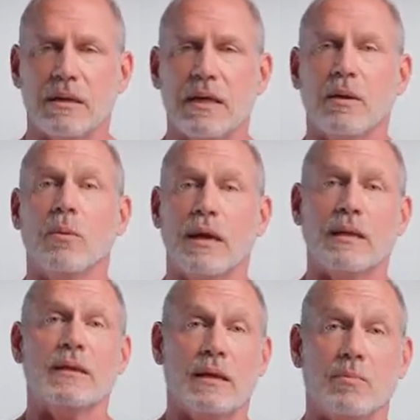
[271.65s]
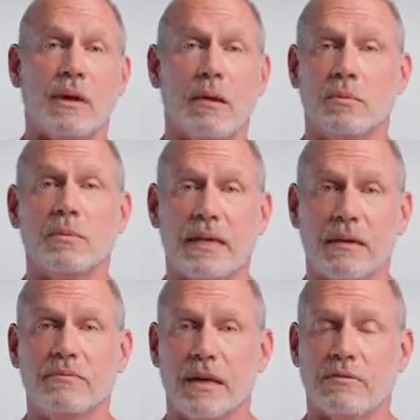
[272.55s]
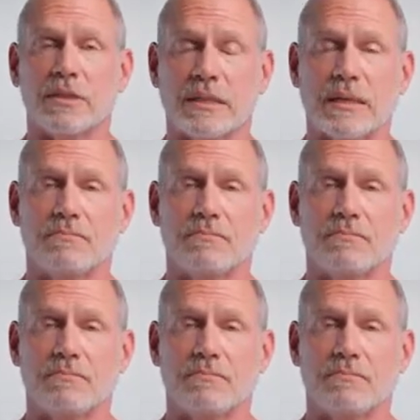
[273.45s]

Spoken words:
in a way that they probably have never seen.